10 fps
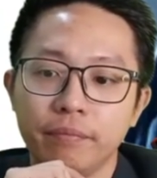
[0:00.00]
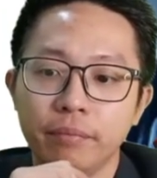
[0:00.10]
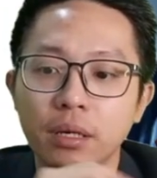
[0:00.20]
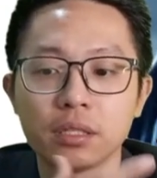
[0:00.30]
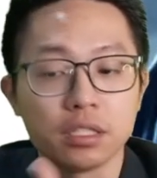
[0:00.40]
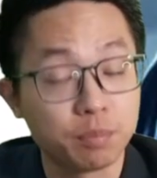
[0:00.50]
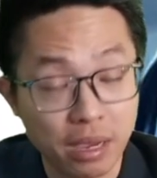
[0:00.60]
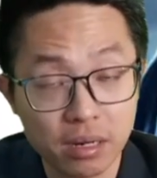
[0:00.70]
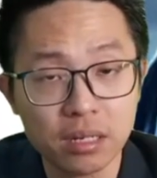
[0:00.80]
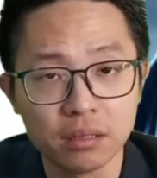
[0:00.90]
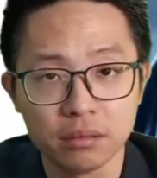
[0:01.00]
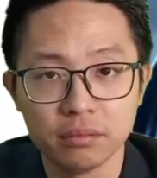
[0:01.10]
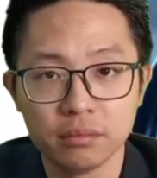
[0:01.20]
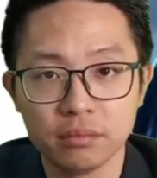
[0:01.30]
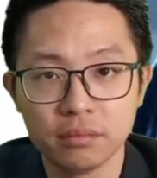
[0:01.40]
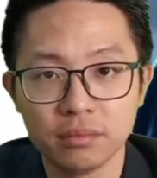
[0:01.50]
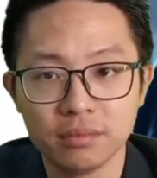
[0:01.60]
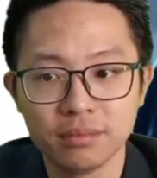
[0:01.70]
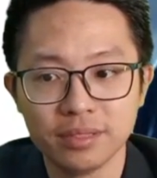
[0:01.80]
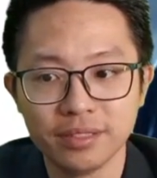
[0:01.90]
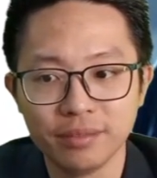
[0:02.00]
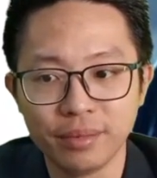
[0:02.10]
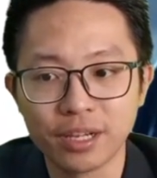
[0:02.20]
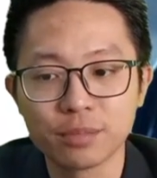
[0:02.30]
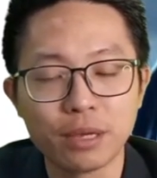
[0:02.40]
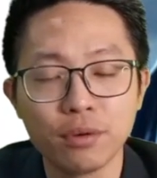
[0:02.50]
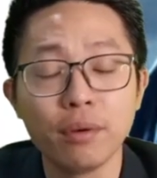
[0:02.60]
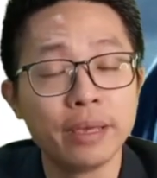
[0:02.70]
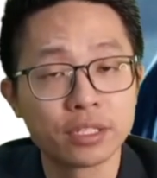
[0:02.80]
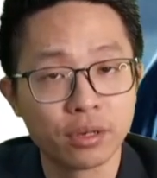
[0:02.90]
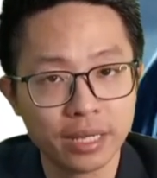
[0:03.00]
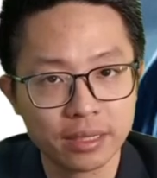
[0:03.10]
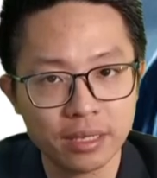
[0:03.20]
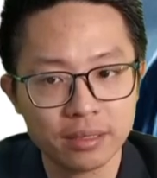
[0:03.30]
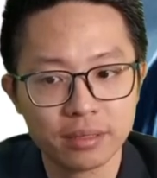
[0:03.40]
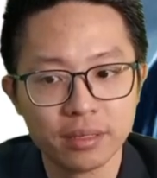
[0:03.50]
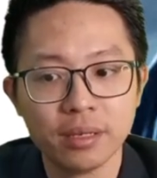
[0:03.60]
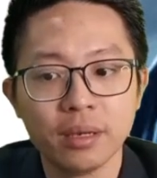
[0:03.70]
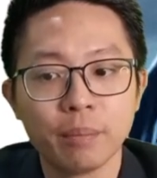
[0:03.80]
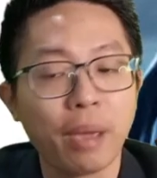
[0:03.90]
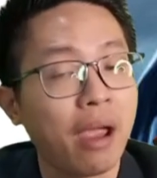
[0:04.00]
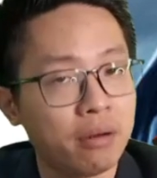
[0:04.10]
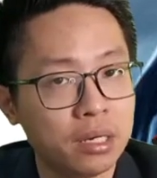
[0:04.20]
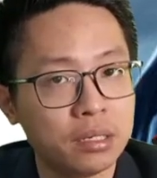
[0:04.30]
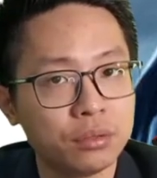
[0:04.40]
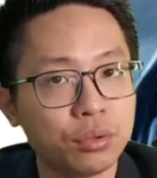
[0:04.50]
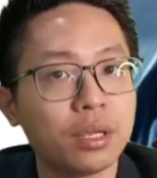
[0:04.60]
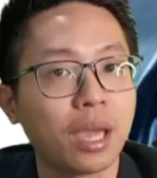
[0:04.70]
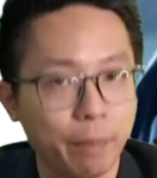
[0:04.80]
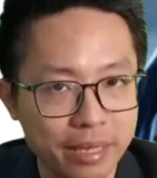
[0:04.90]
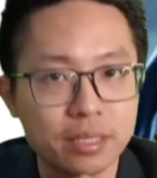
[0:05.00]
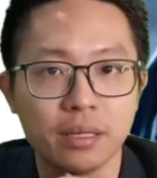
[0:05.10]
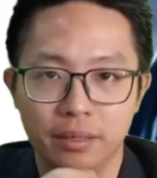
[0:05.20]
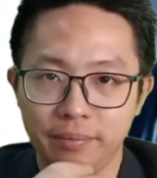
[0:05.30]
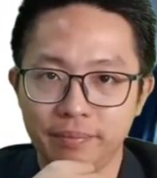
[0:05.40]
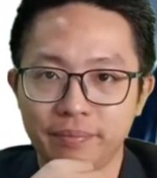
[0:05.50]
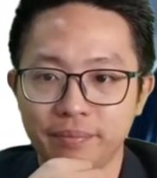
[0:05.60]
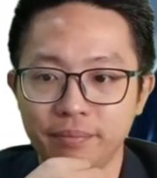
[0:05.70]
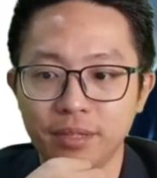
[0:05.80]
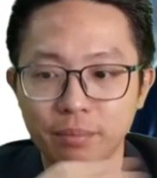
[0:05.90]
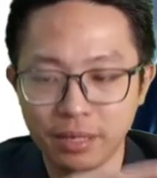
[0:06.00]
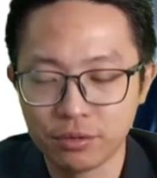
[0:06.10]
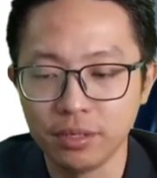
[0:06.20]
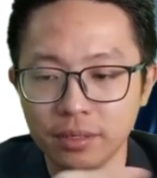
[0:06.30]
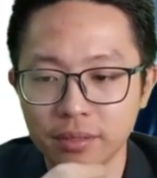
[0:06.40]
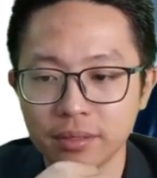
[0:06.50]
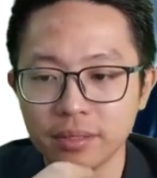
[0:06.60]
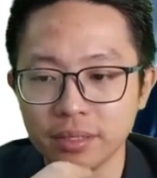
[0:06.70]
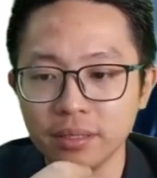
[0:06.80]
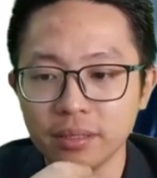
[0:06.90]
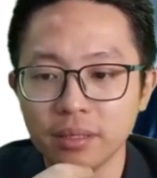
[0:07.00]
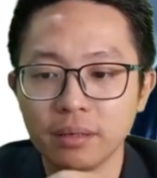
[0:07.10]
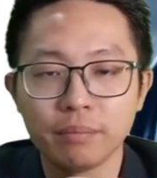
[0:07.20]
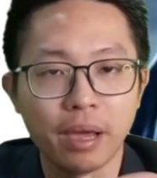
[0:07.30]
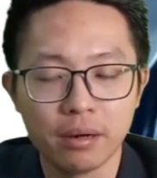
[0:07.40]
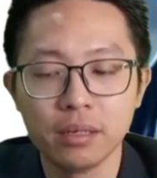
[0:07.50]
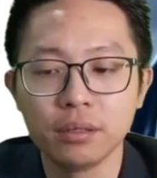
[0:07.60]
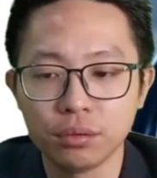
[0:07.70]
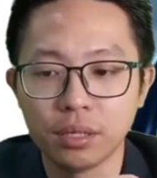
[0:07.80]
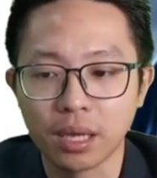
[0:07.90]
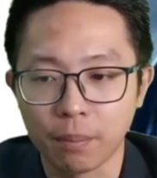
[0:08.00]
because it's parallel. Because battery remains connected parallel to the capacitor, the battery, yeah, parallel to the